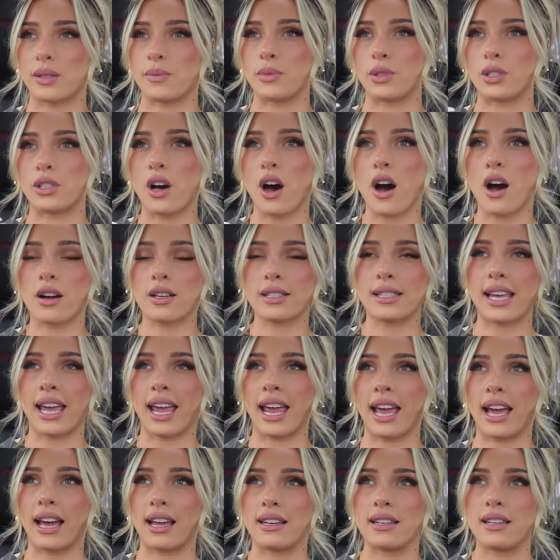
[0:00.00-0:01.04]
some socks.
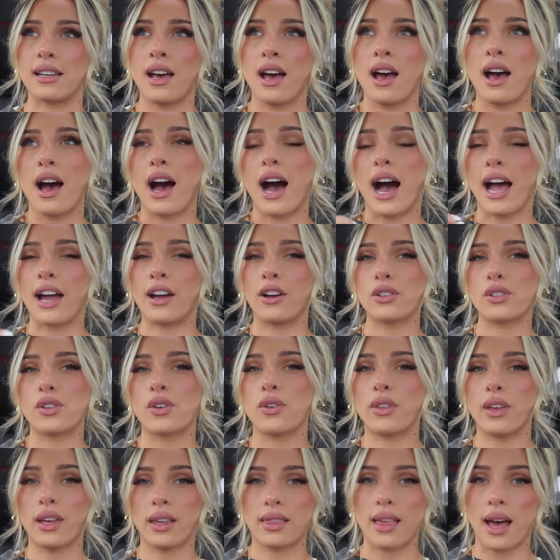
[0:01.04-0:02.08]
And I
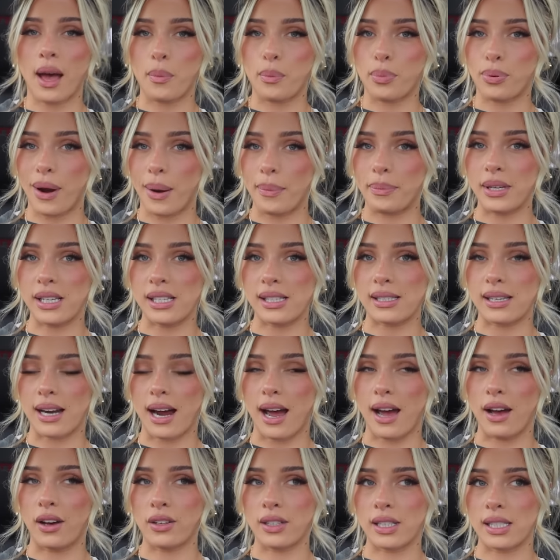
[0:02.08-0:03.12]
also think that preppy
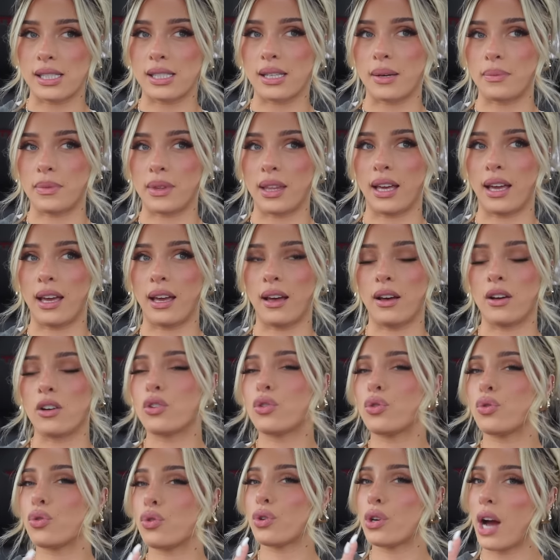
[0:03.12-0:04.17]
style is something
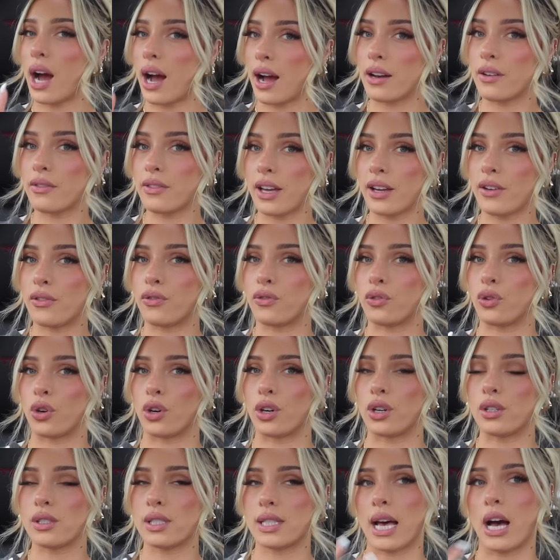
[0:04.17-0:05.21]
kind of like
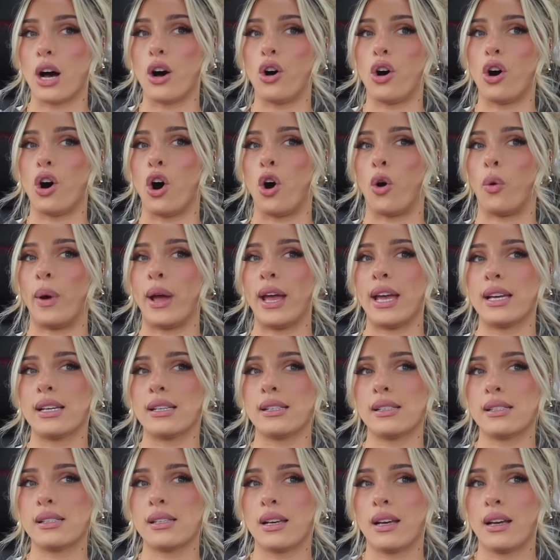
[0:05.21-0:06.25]
florals that I'll
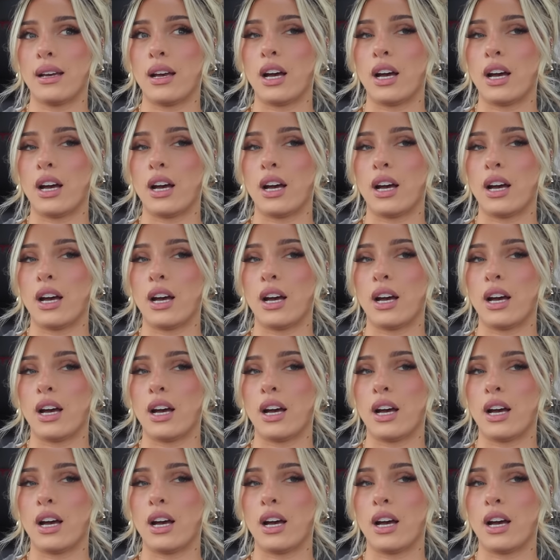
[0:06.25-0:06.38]
always